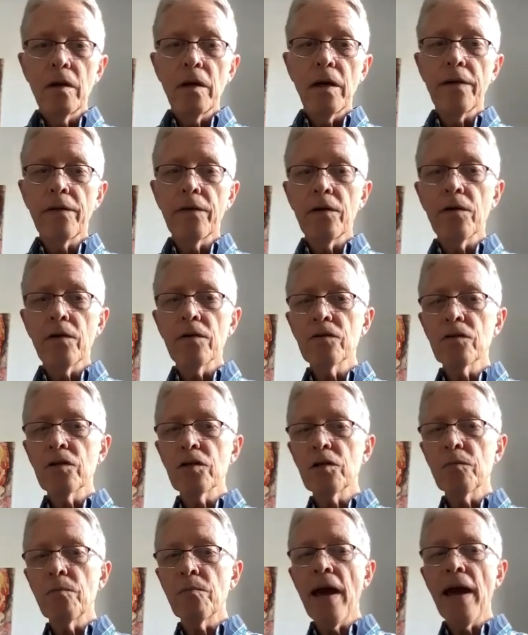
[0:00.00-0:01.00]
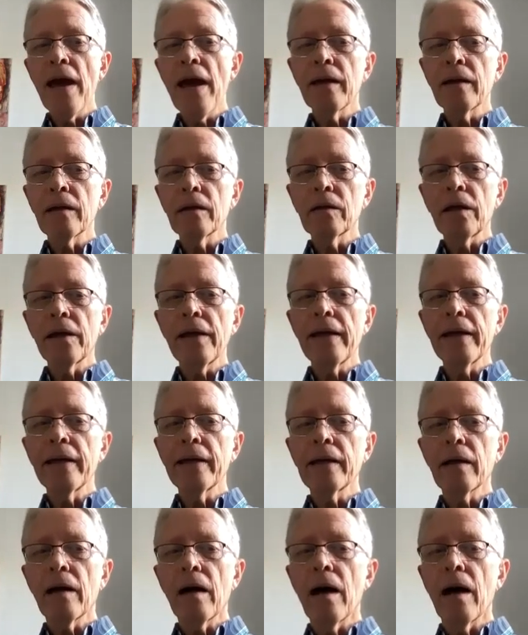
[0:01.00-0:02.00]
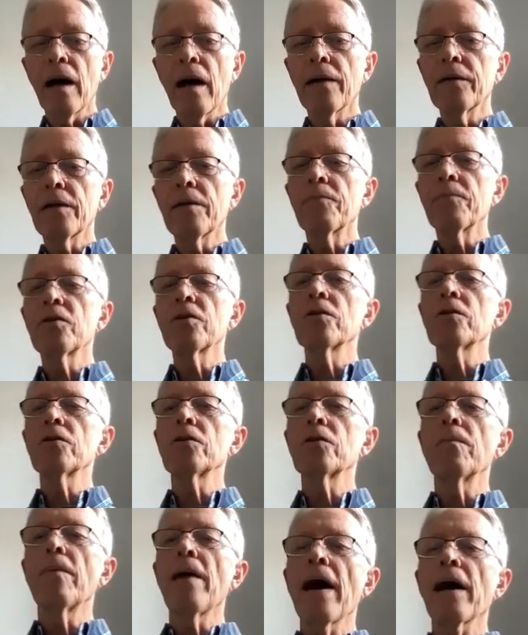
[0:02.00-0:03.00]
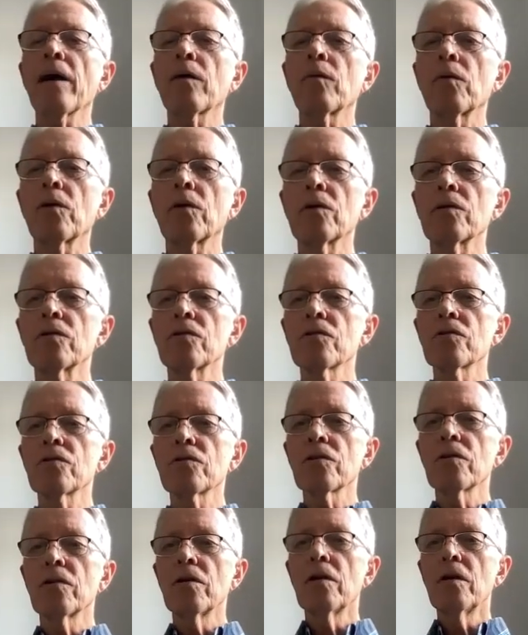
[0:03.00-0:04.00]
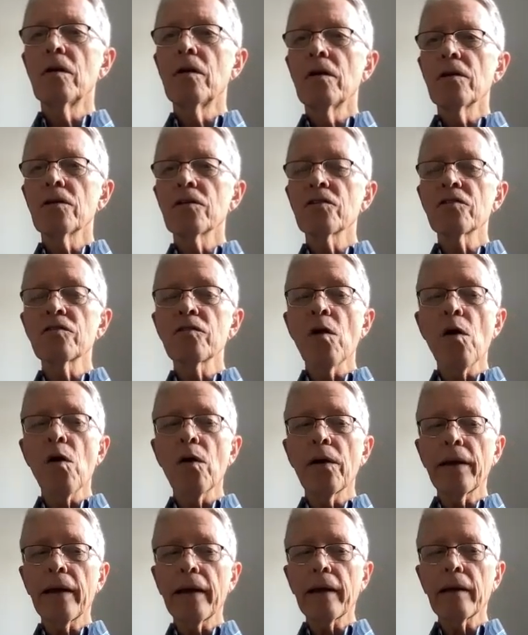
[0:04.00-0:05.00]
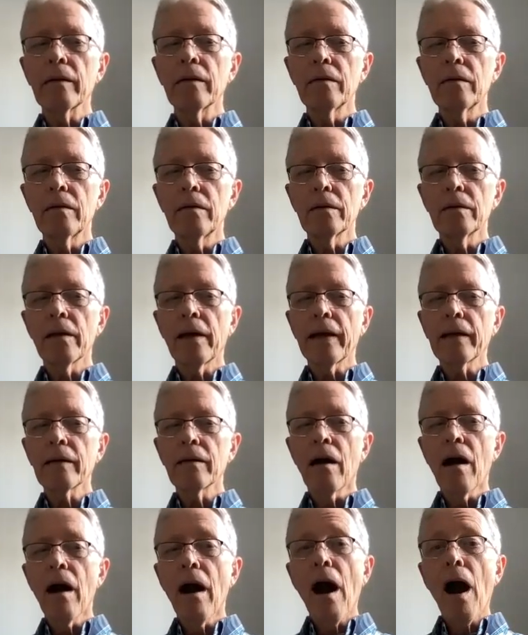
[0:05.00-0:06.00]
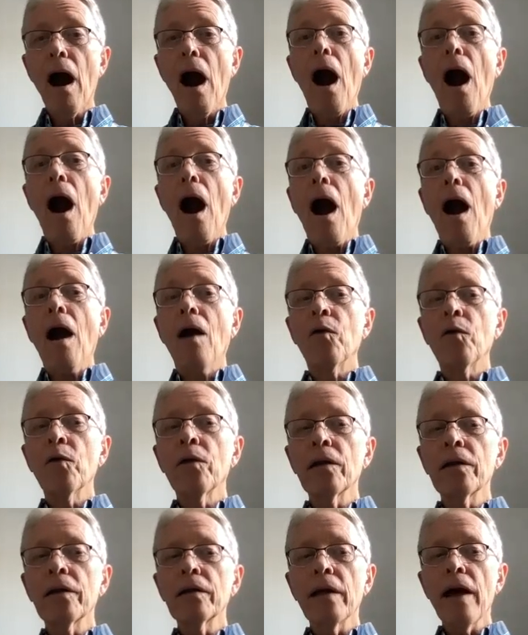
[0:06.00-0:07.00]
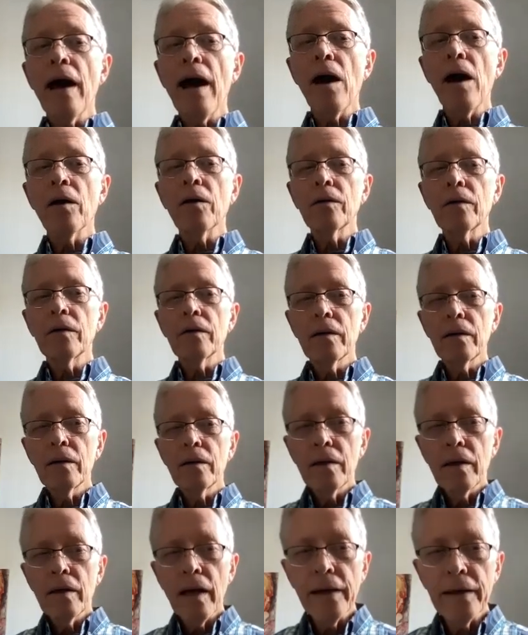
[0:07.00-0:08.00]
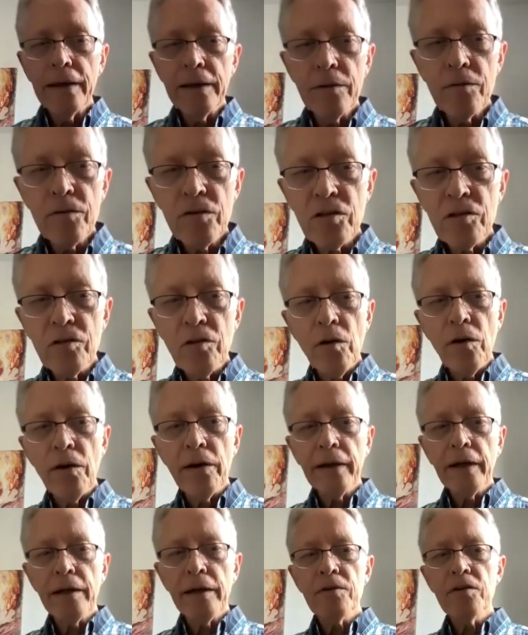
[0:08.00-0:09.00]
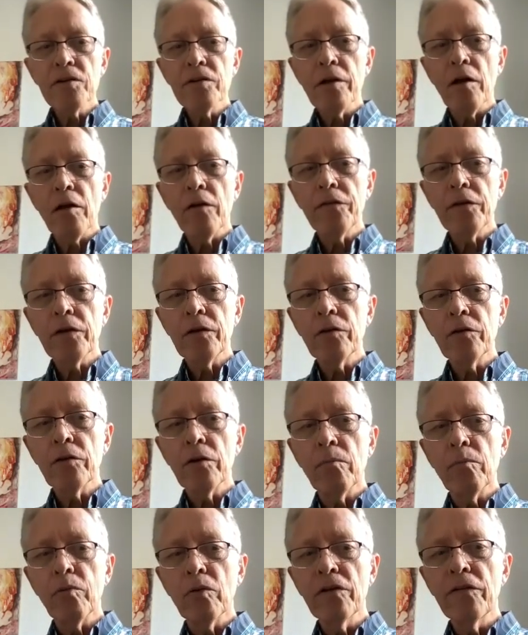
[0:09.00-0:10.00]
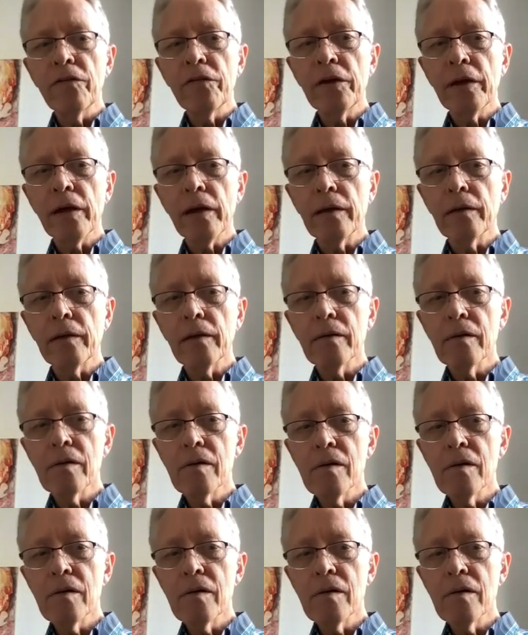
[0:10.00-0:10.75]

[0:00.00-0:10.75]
And there was this man laying on the pew backwards, snoring, like really loud, and he was snoring himself into oblivion.